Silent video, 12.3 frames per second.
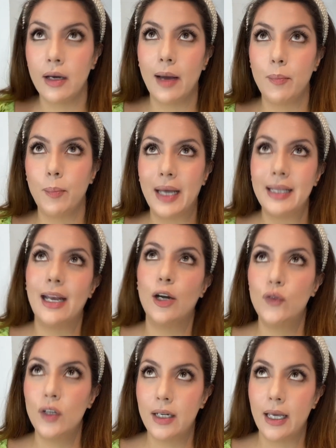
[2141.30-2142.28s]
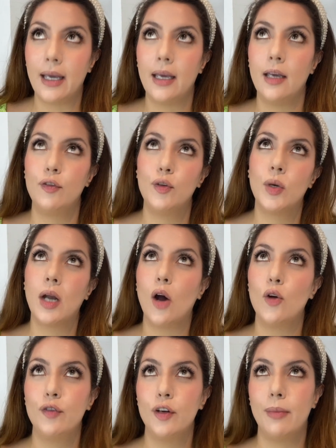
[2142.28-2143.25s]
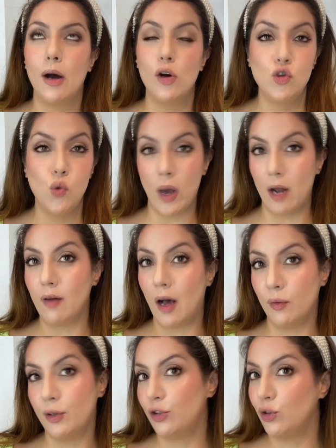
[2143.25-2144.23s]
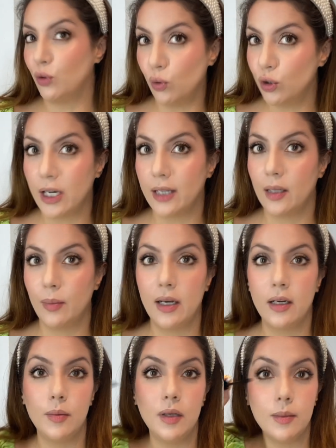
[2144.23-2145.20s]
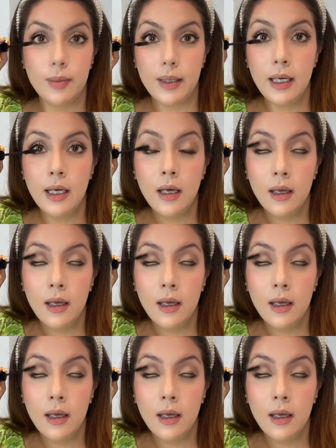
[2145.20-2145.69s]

by the end of the day, if you were out for about 12 hours, jo ho jate mere kabhi kabhi,